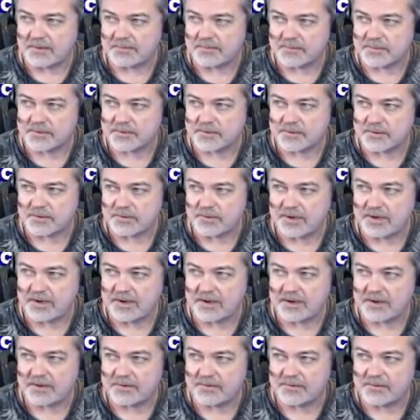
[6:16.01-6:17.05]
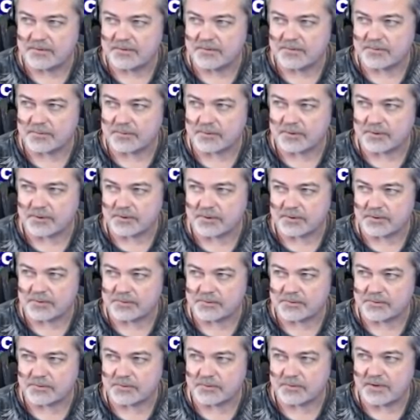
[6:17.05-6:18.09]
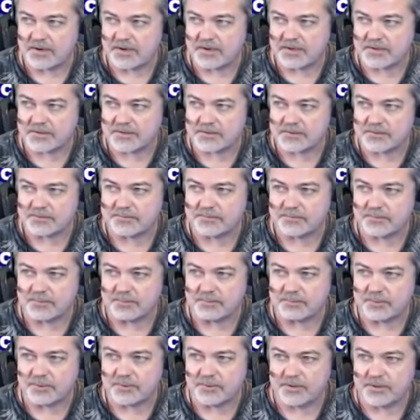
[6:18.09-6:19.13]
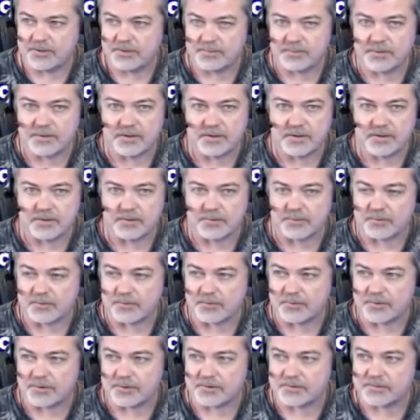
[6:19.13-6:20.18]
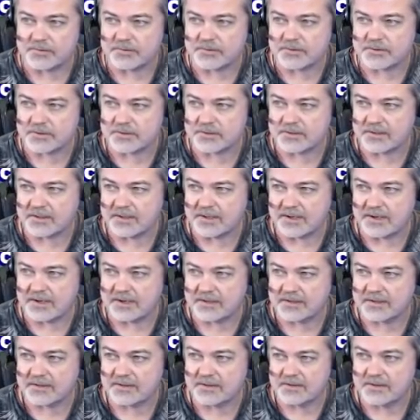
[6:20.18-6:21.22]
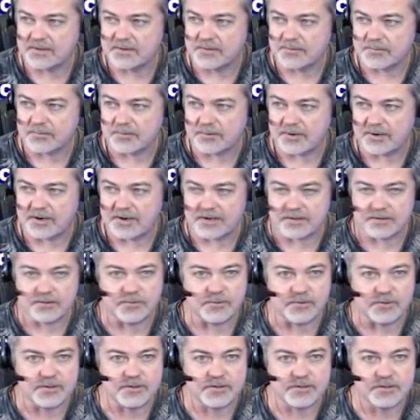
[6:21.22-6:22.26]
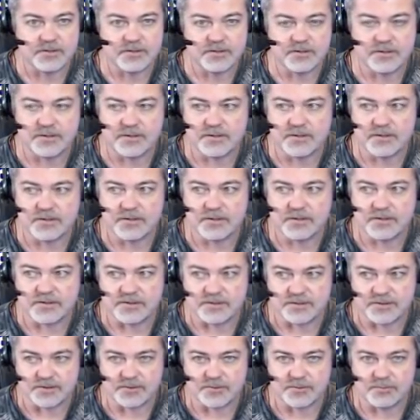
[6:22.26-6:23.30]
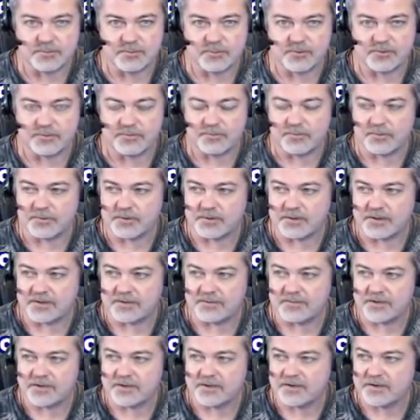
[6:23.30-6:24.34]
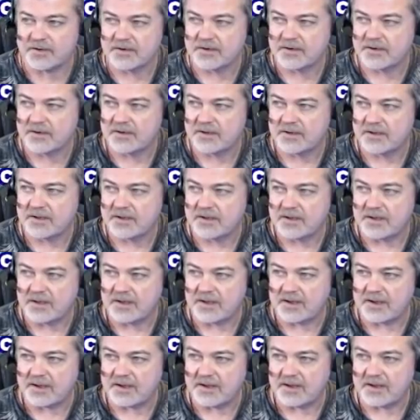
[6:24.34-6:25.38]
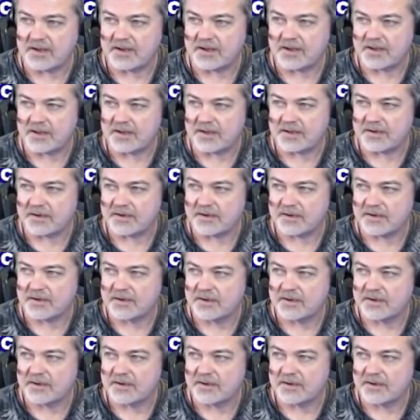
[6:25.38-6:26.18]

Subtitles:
So now we're going to go to ISO for boot up, and we're going to select ReactOS 0.4.11, and